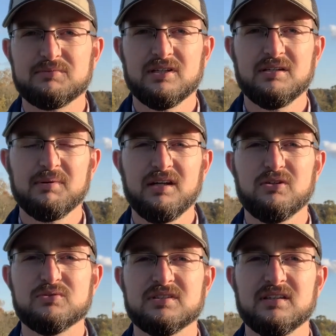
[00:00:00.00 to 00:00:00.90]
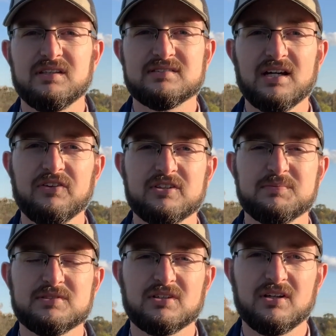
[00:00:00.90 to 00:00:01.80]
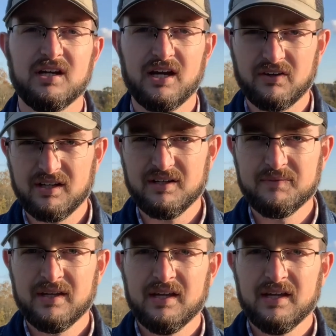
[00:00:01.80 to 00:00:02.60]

to anybody who's in the Southeast Missouri area.